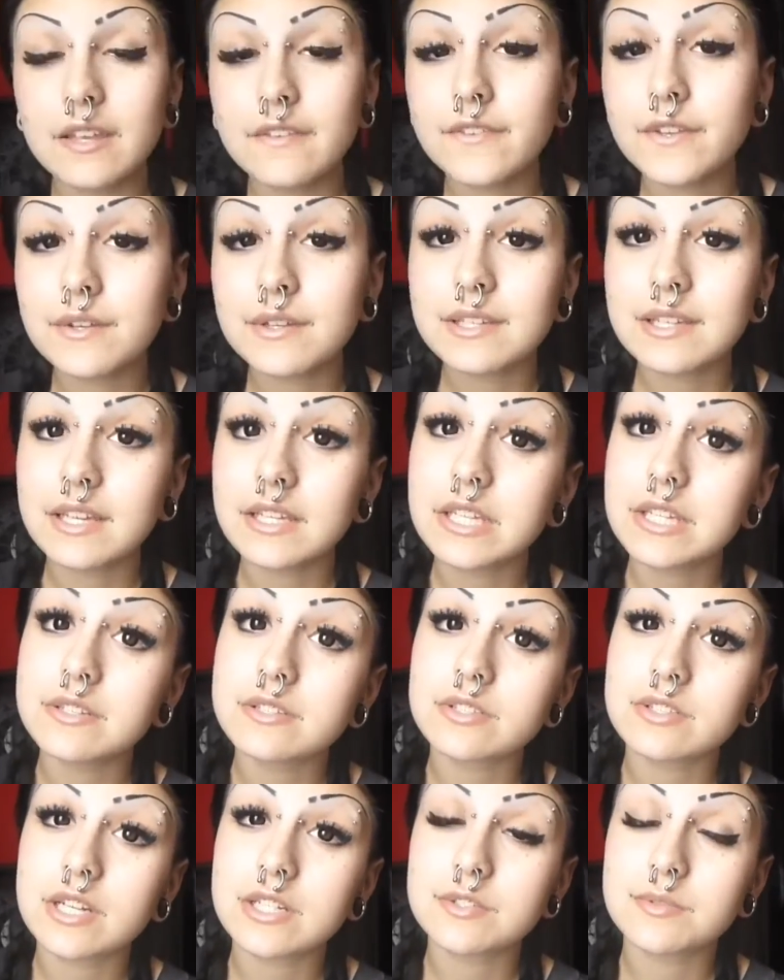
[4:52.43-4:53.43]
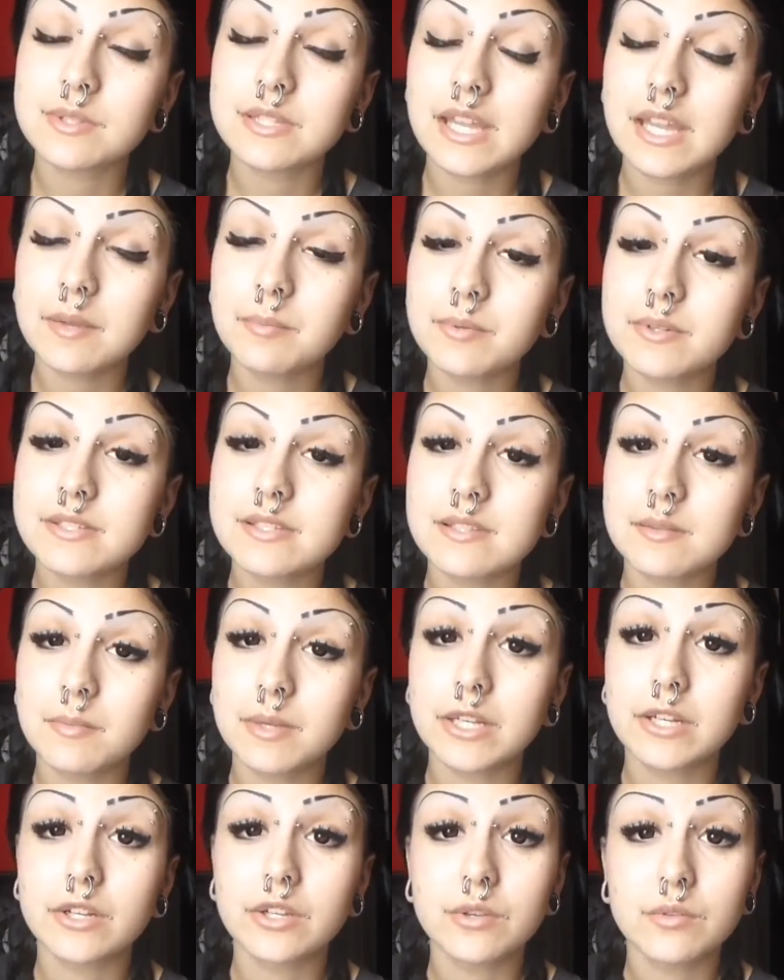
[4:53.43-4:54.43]
If you continue to stretch with tapers, the
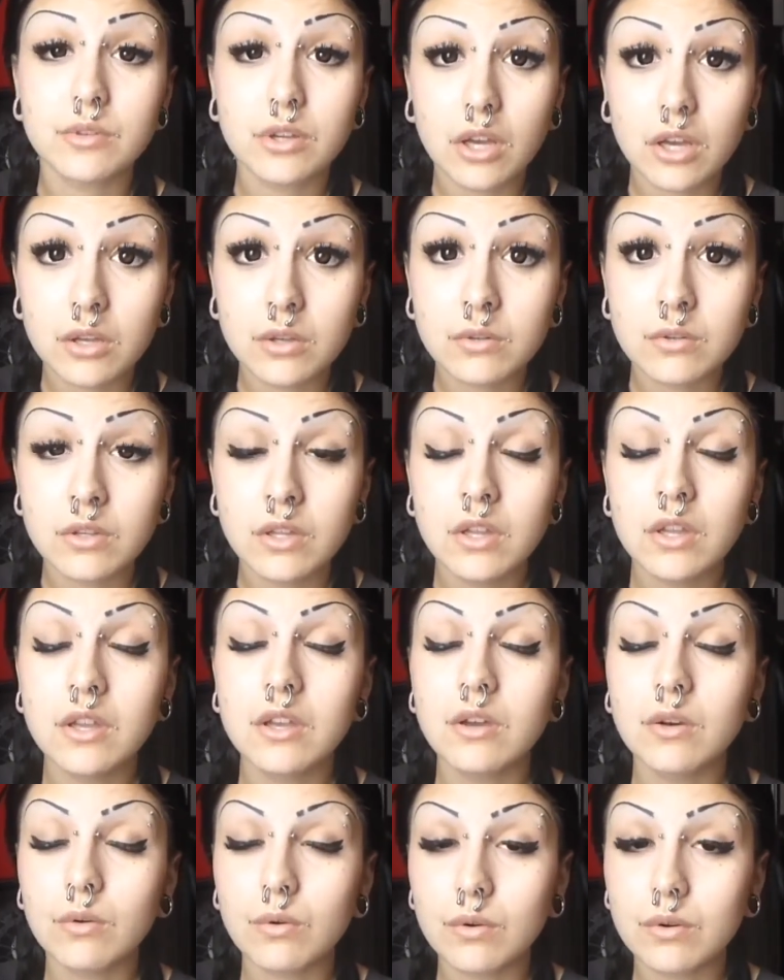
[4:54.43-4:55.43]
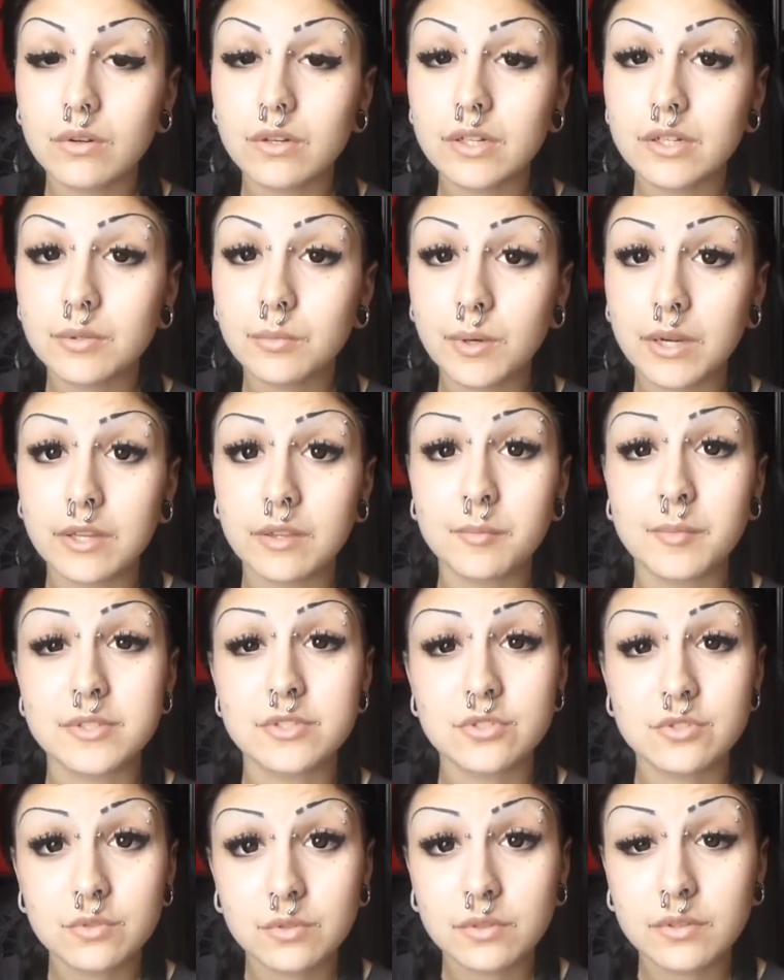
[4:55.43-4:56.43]
bigger you go, or wear them
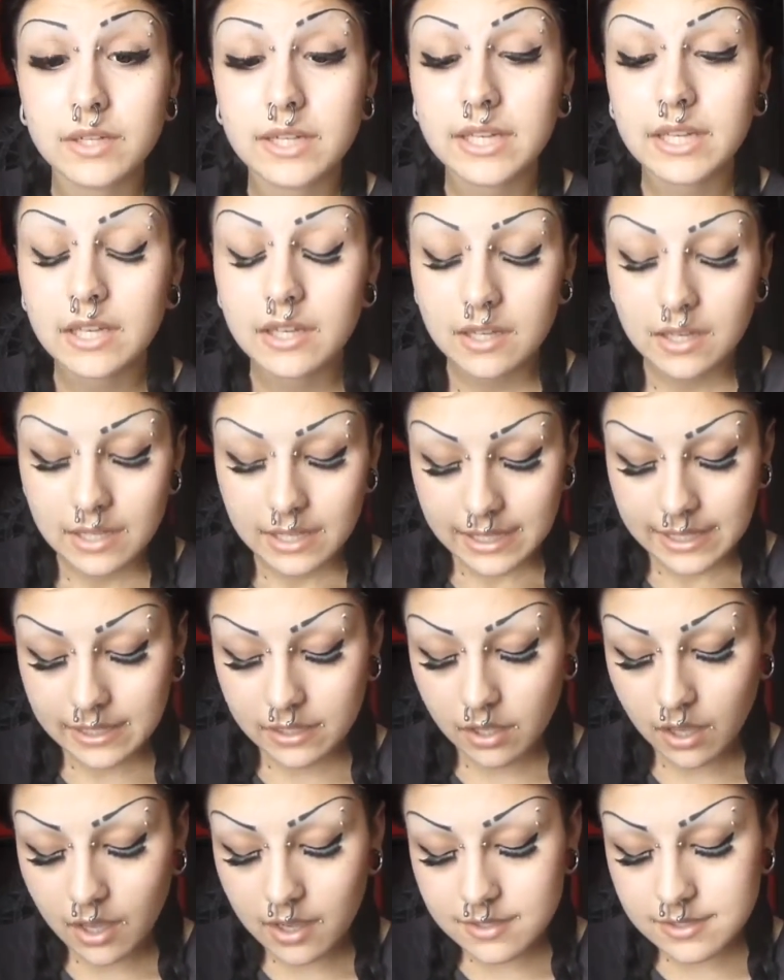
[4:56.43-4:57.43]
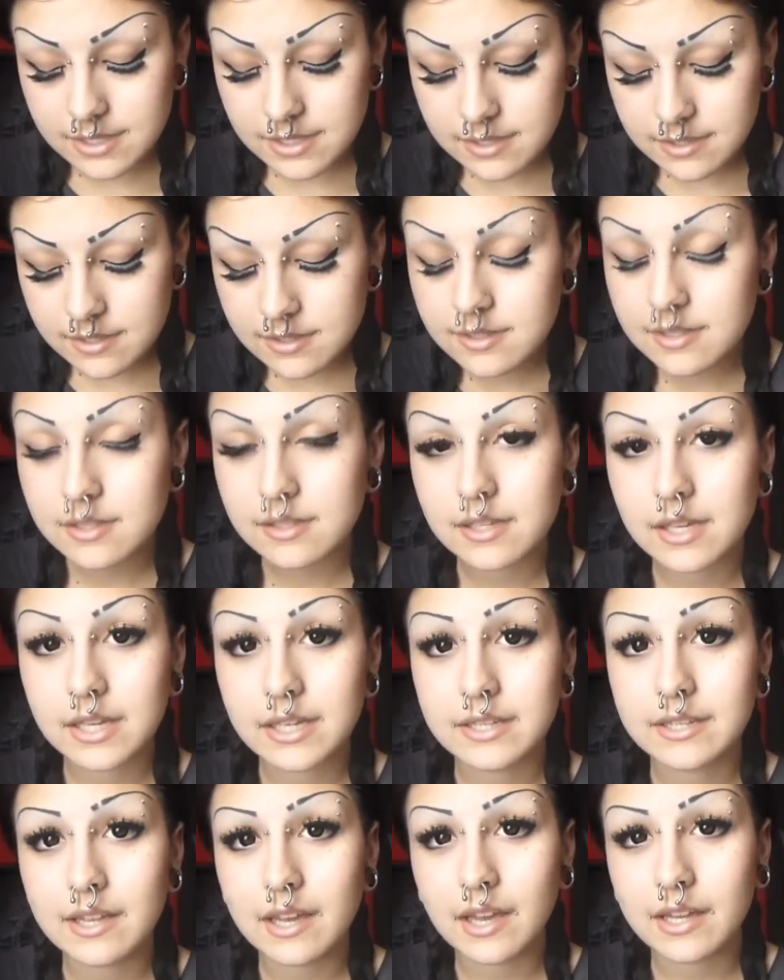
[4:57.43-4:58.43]
as jewelry, it causes
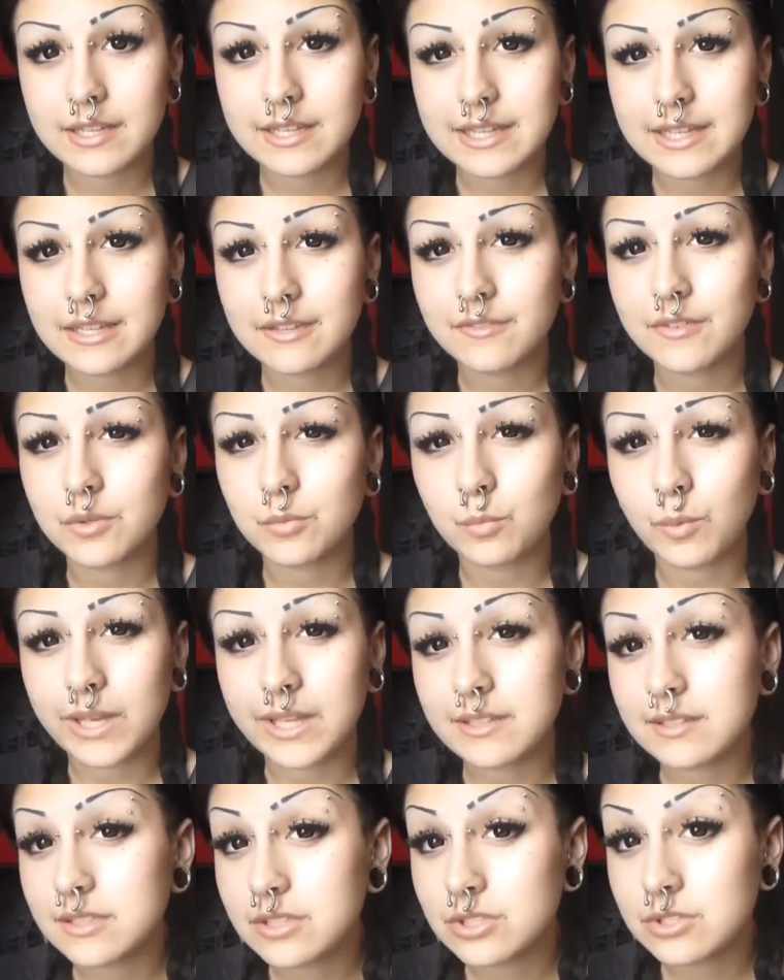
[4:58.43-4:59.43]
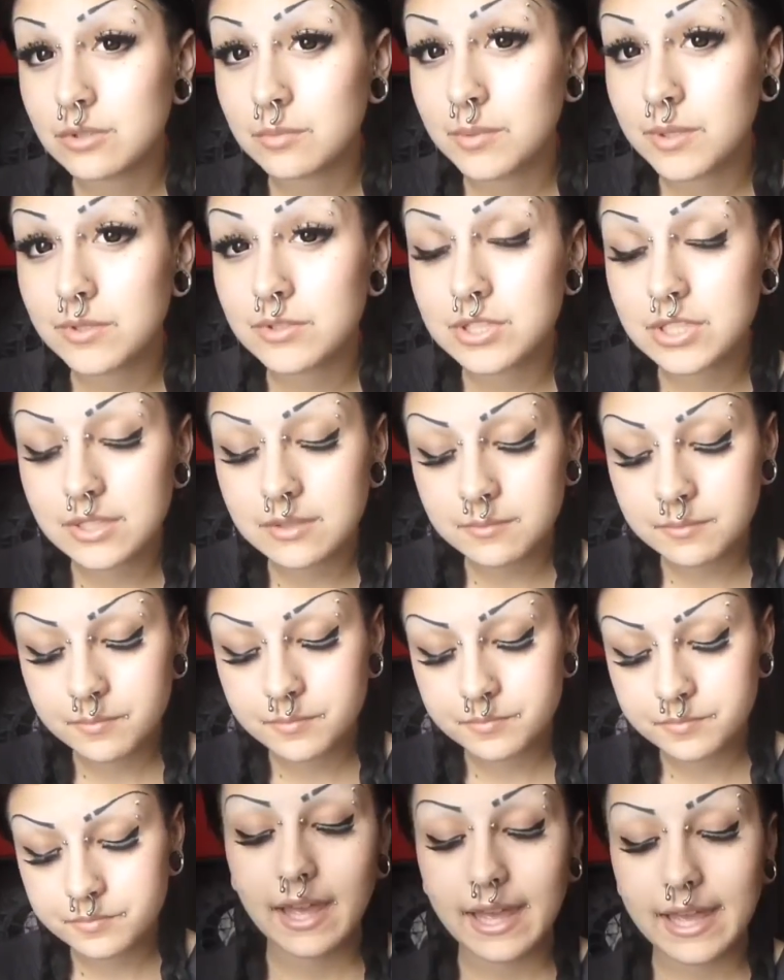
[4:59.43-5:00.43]
an uneven weight distribution.
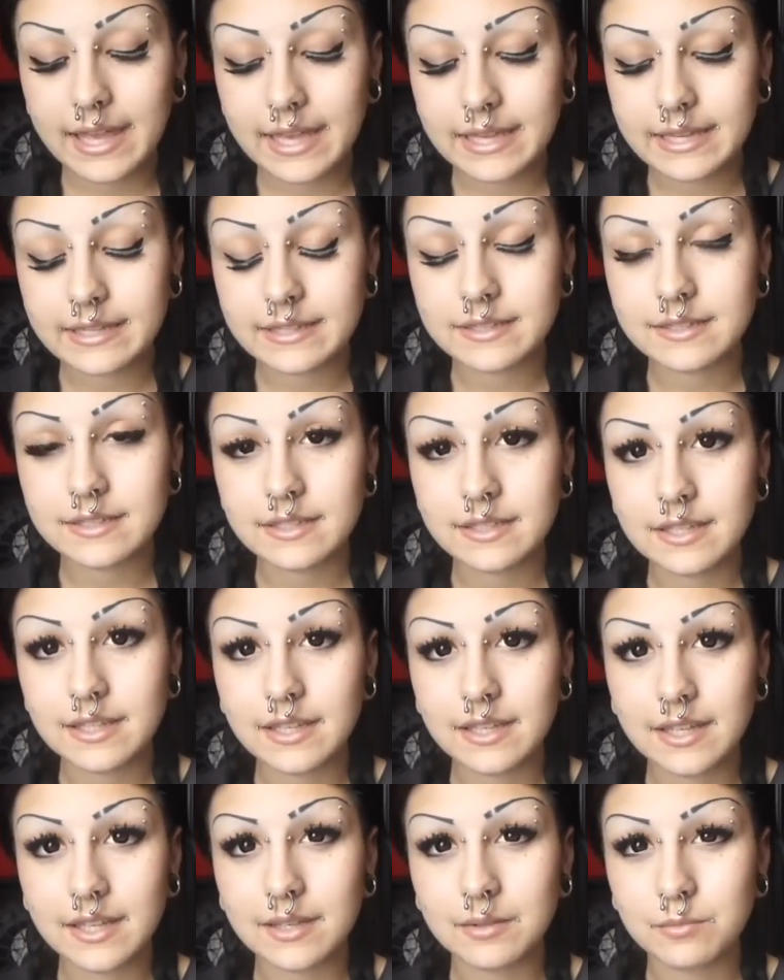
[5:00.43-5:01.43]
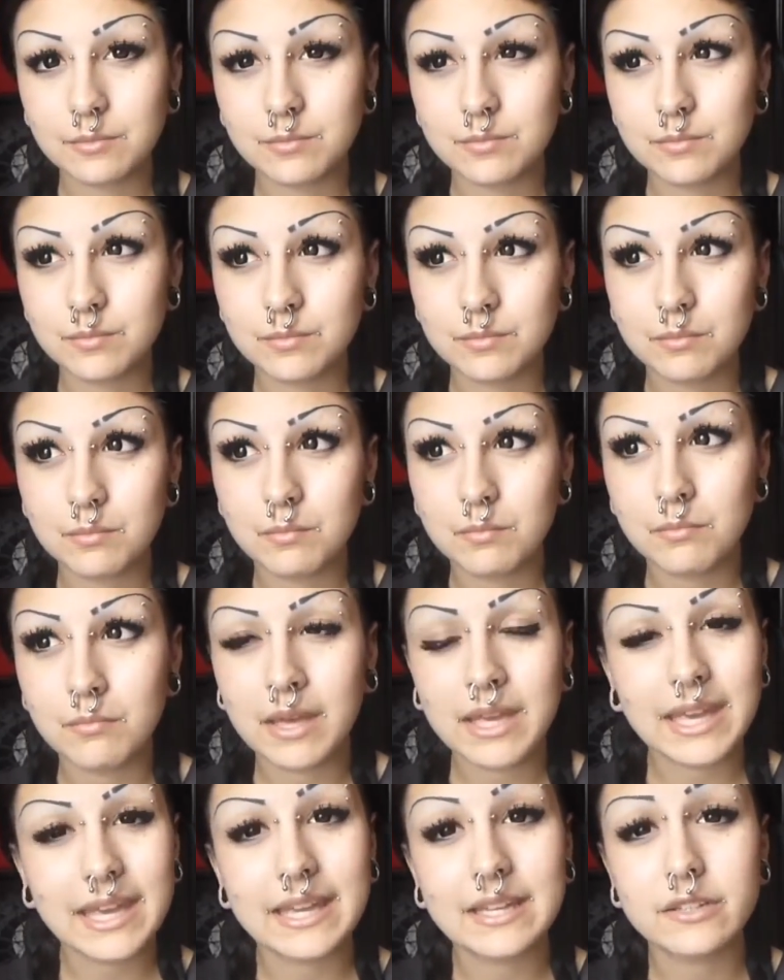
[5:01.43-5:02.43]
and it
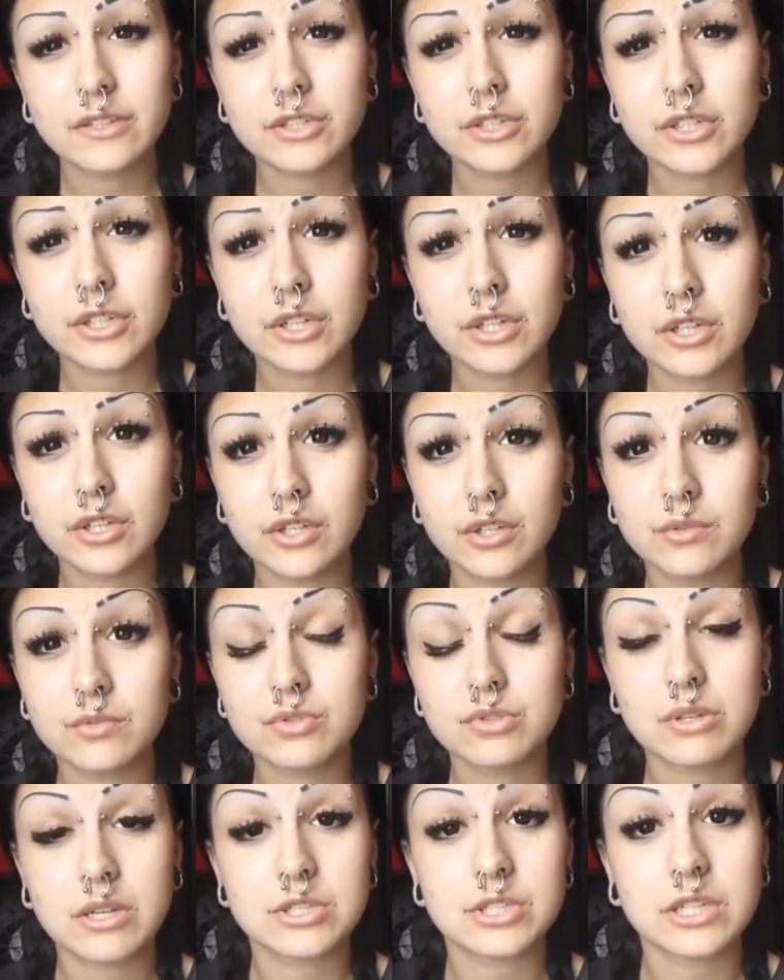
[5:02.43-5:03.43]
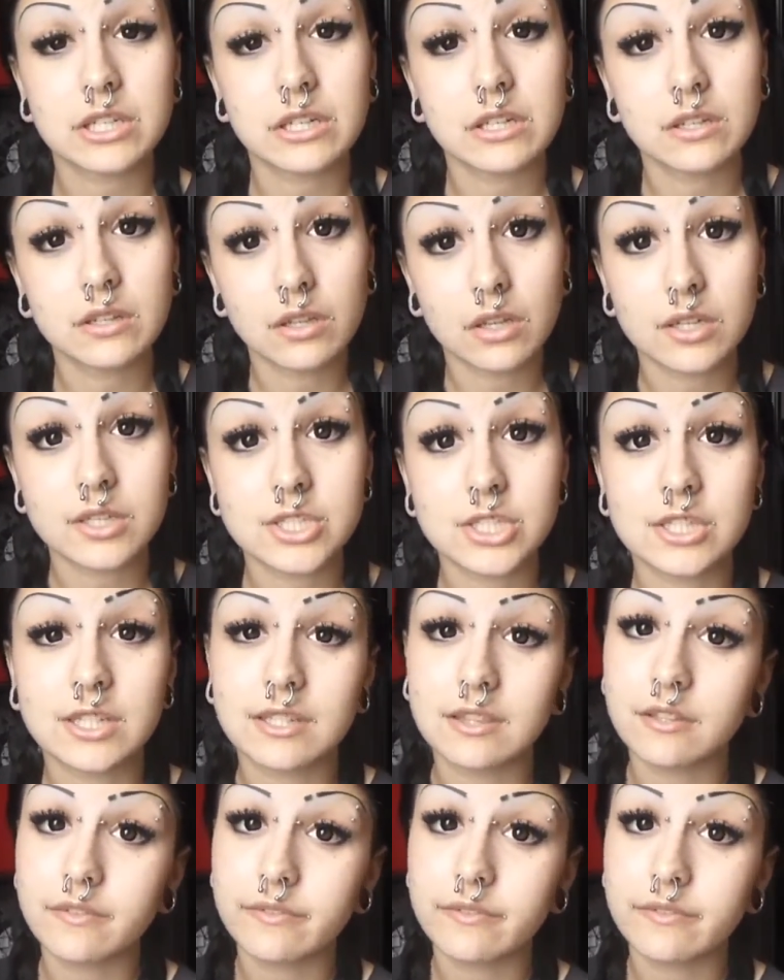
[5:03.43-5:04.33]
might hinder you stretching larger in